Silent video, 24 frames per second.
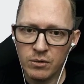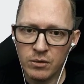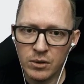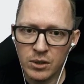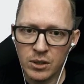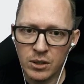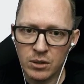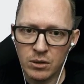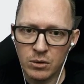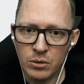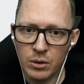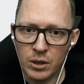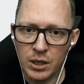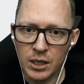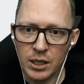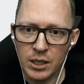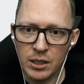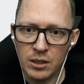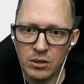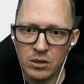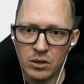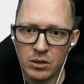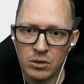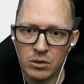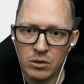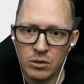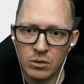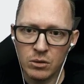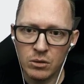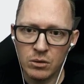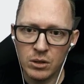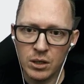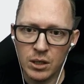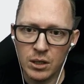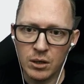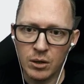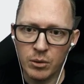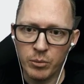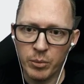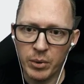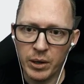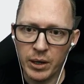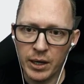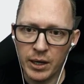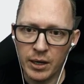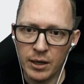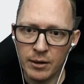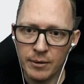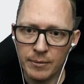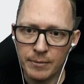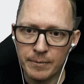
It's quite easy to decompile.